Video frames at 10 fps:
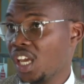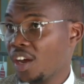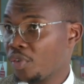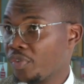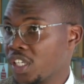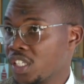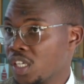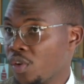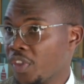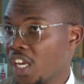care of it,
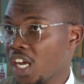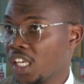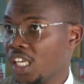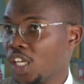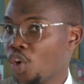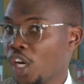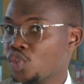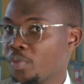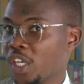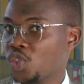of the donkey, in order
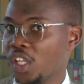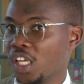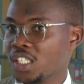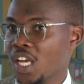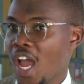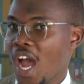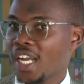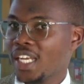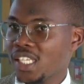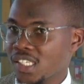to make sure that
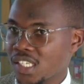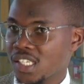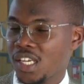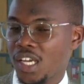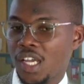at least